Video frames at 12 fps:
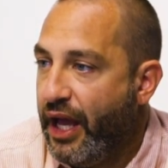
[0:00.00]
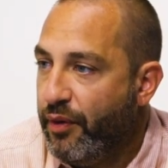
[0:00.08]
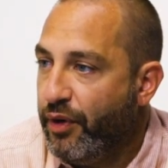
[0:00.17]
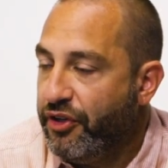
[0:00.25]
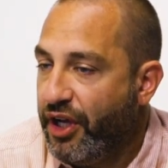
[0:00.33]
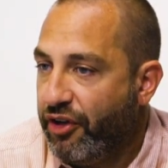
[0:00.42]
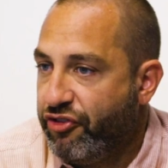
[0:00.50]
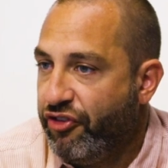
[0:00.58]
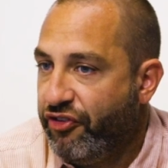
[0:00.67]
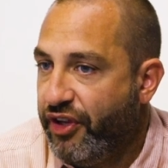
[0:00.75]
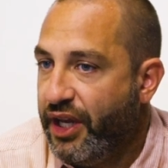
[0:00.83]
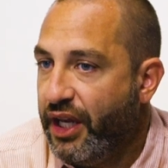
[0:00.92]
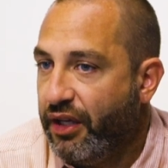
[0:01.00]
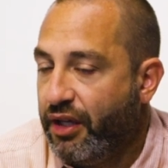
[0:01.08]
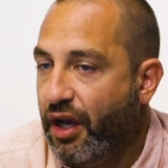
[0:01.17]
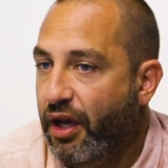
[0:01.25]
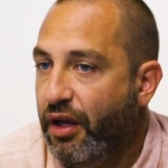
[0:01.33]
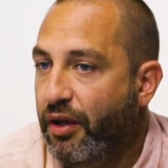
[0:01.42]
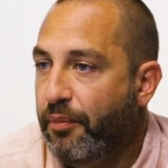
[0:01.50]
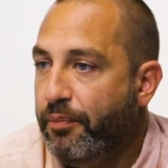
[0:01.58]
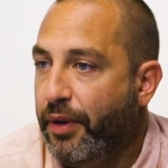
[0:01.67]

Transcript: gotten reductions in income.